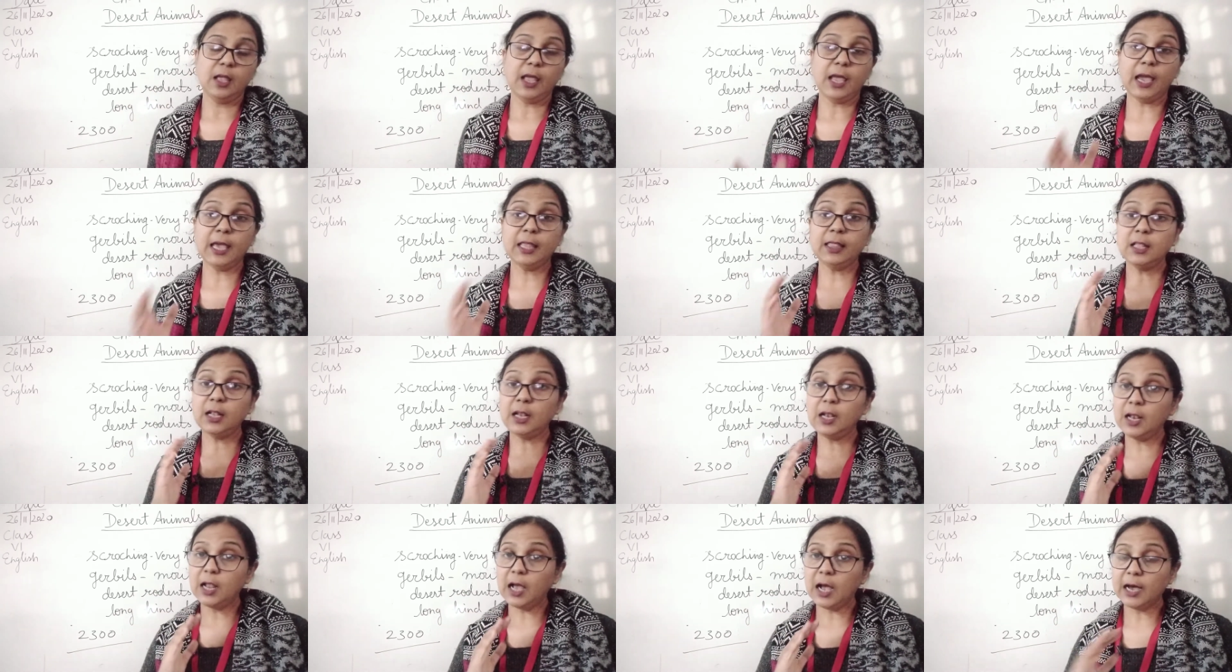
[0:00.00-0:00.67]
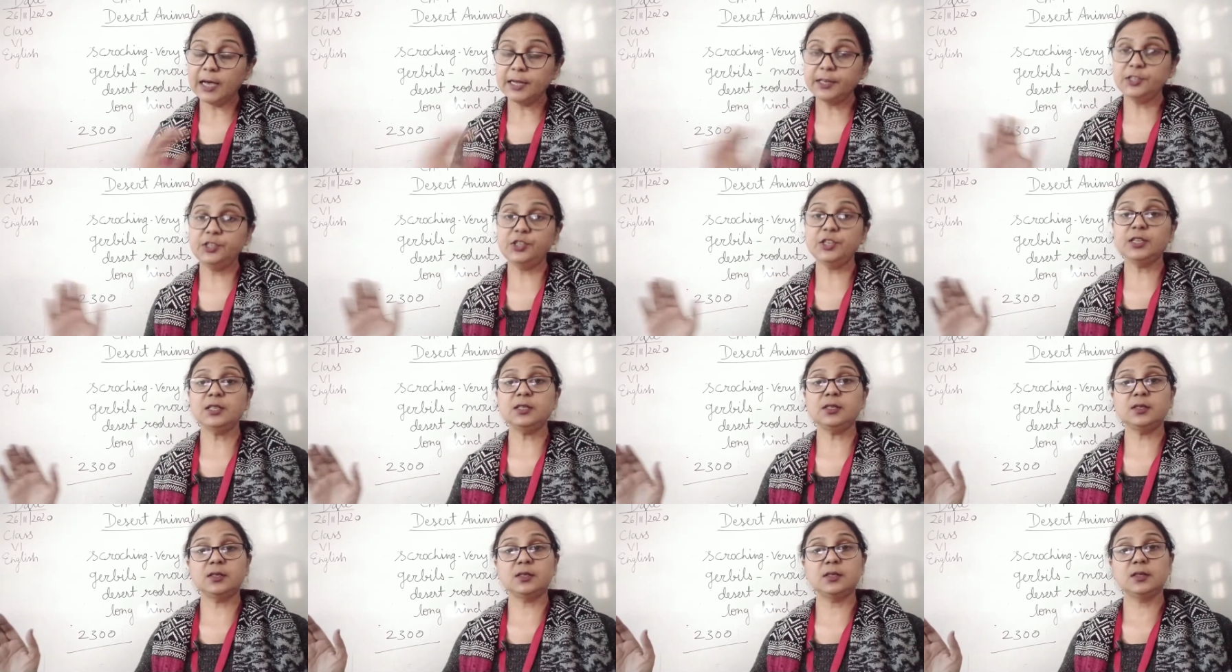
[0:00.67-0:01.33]
and the
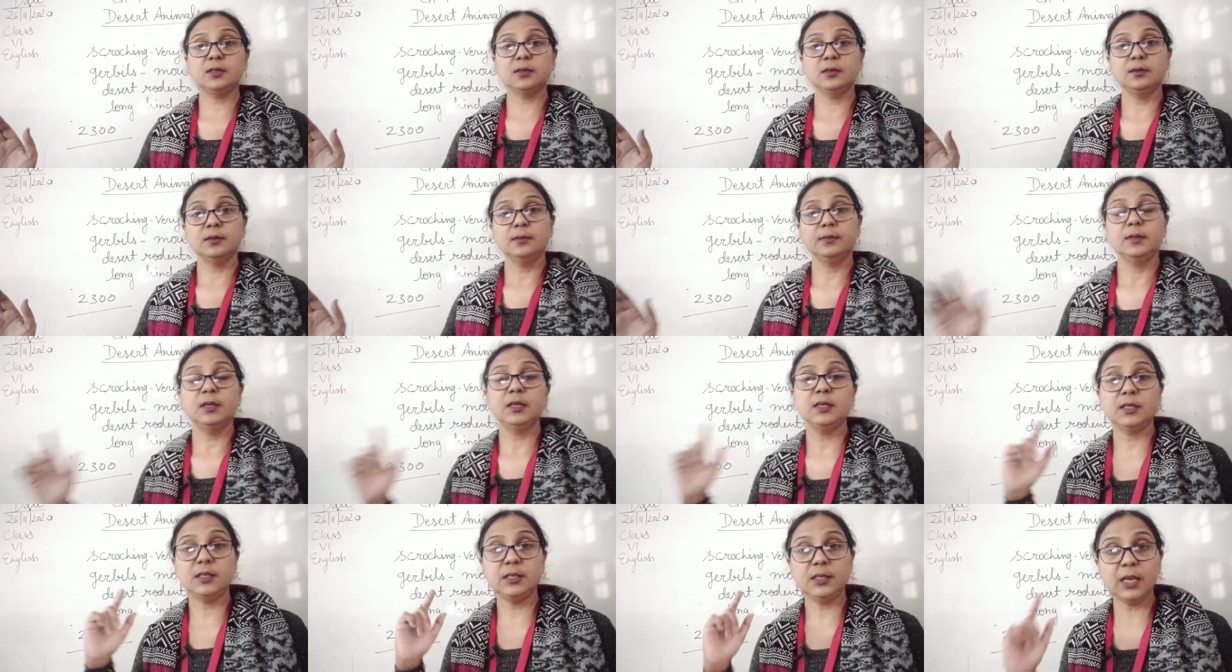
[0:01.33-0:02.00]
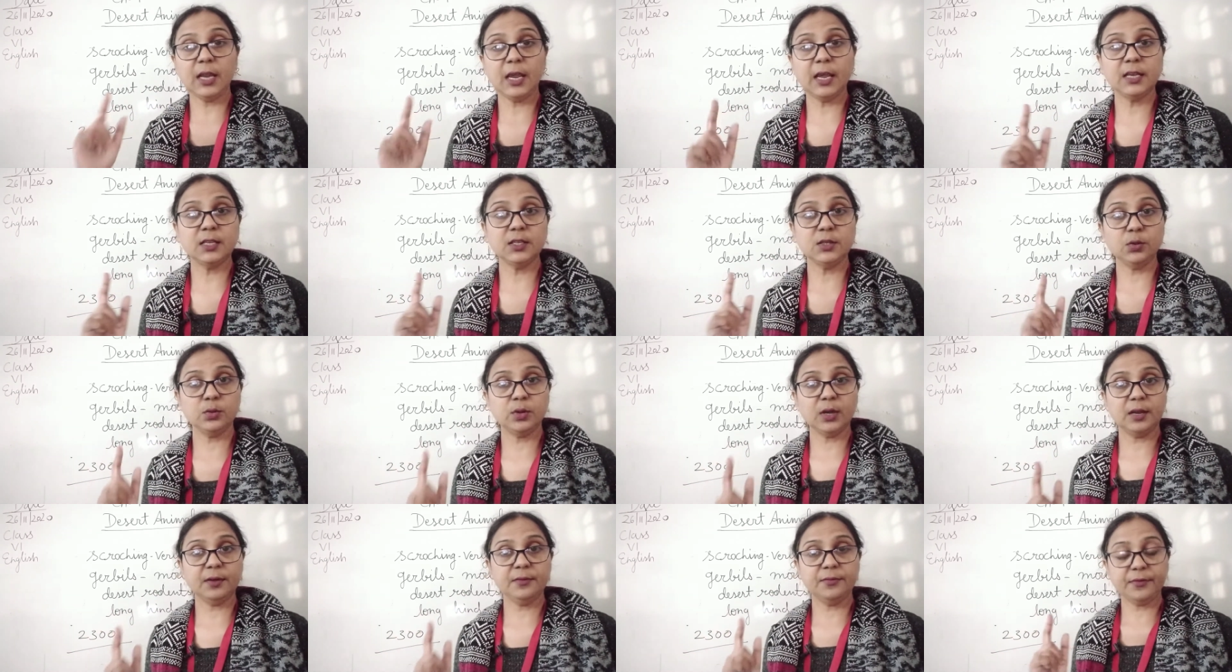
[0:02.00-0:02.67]
largest snakes you
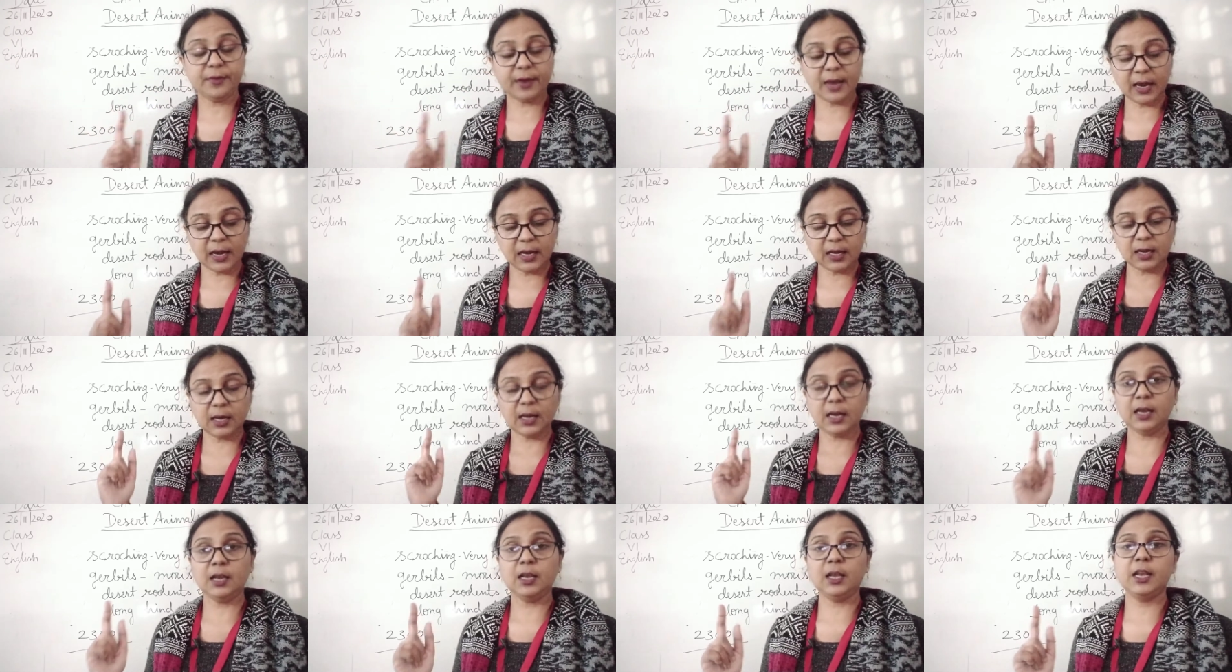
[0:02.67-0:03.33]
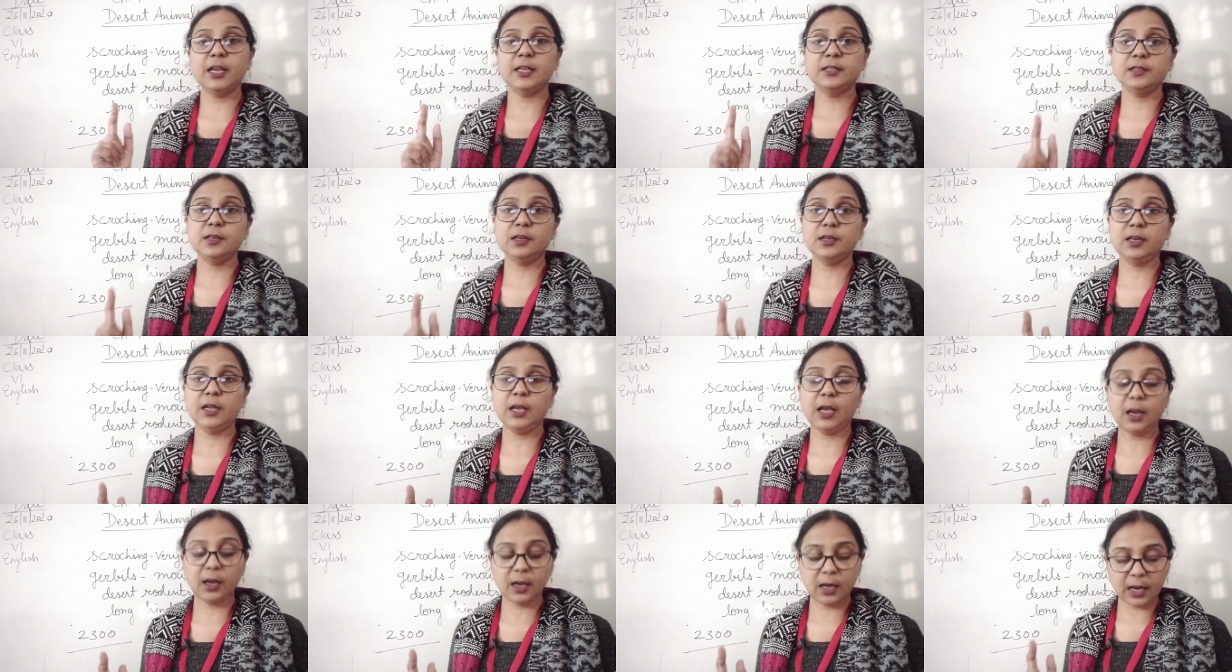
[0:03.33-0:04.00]
can find in desert
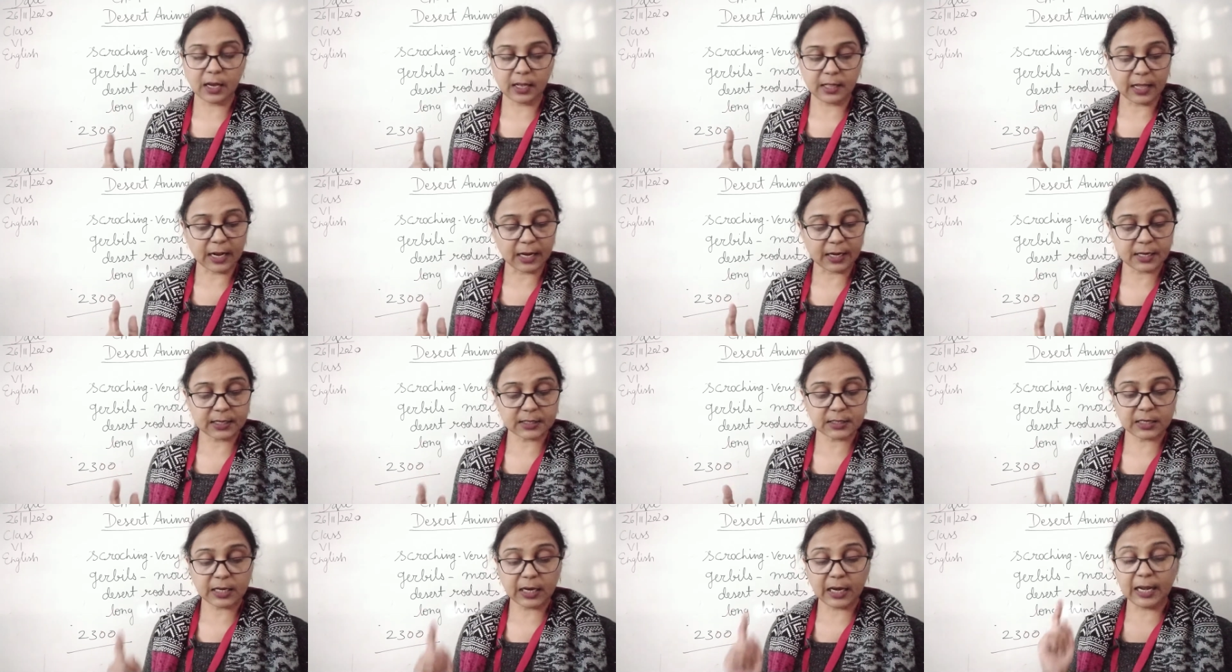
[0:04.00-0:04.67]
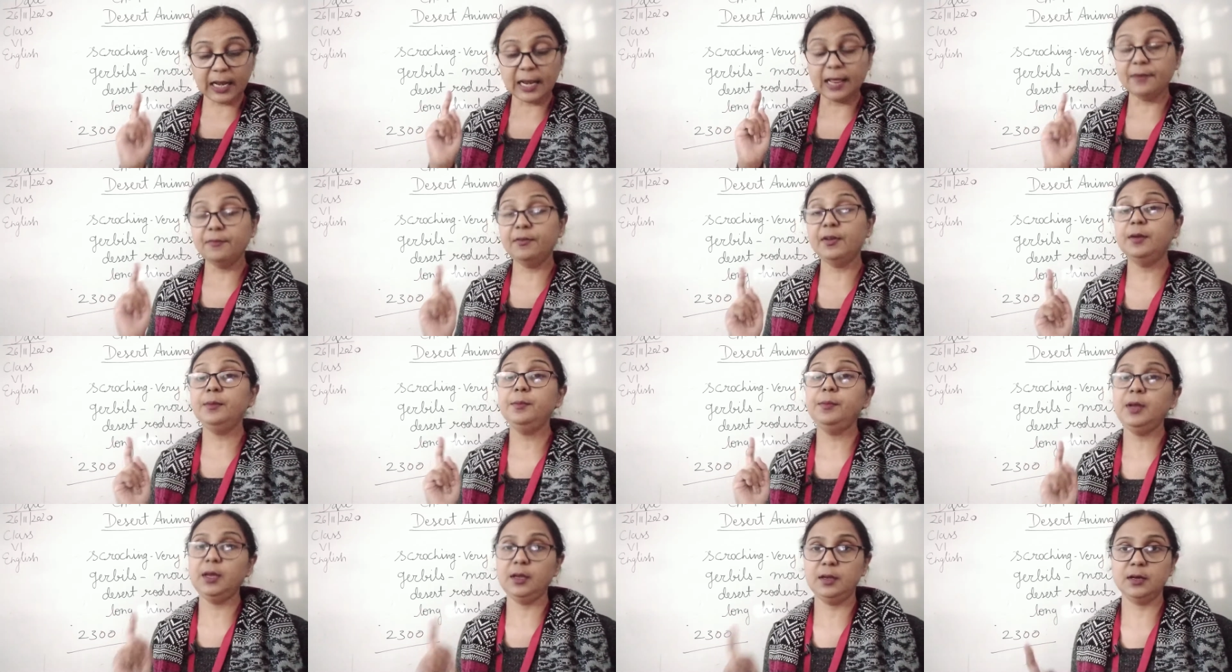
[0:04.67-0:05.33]
area, that is
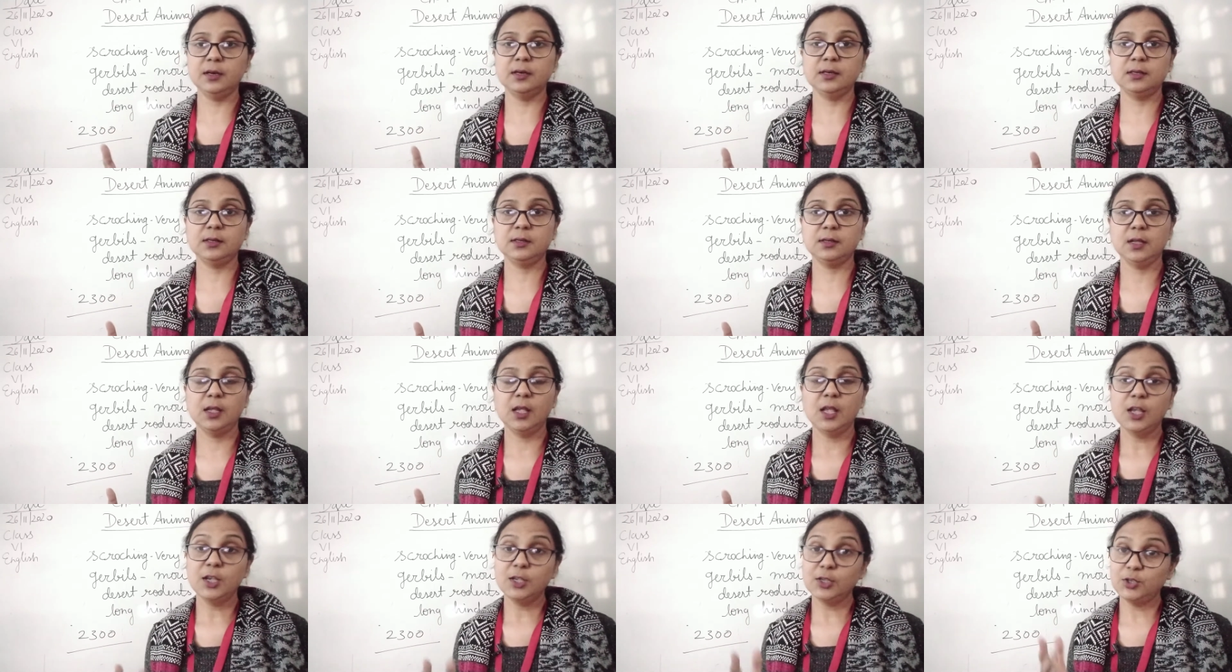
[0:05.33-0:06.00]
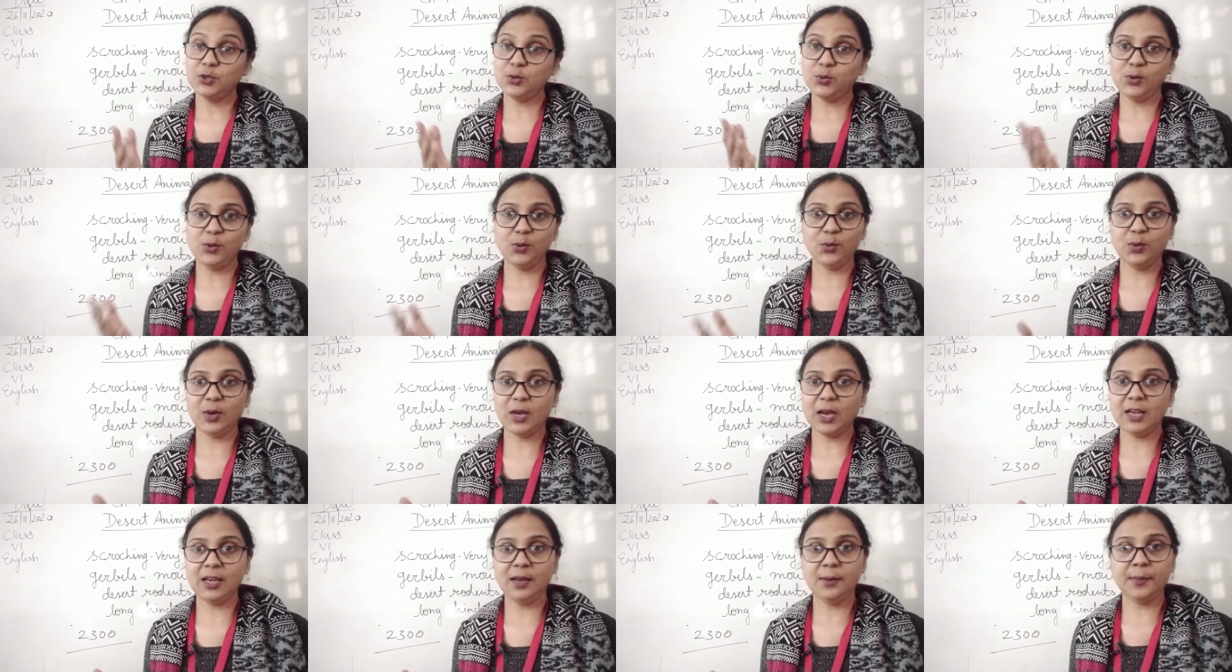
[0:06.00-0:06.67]
11 meters. So you
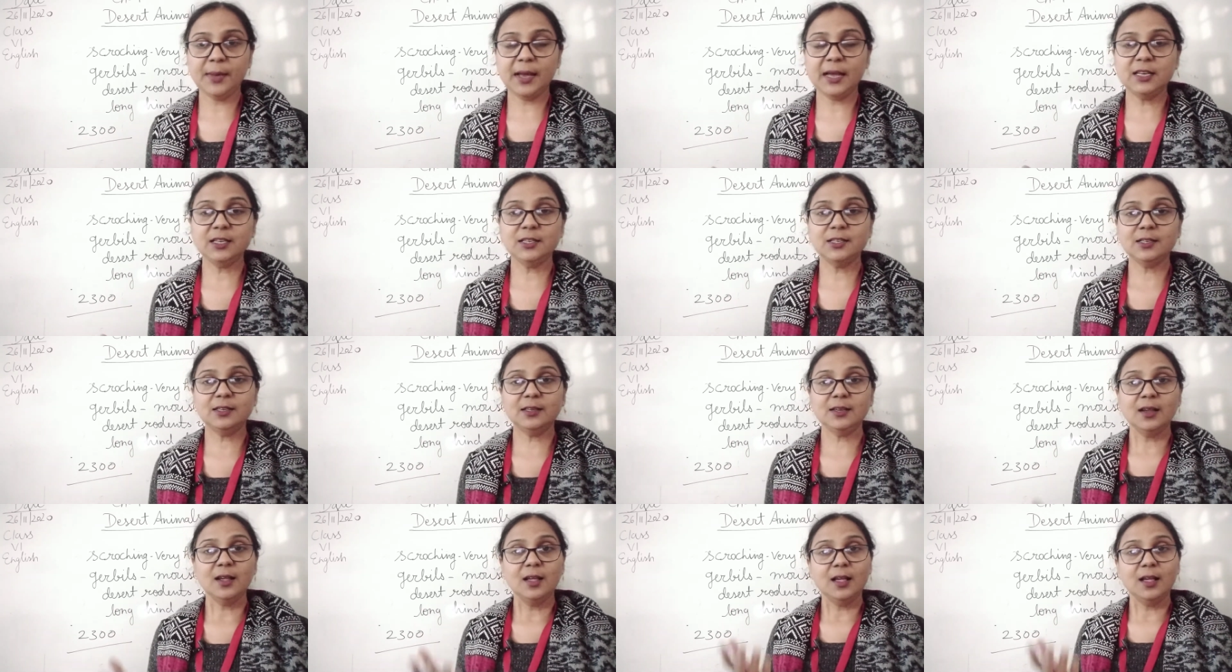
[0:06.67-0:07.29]
can imagine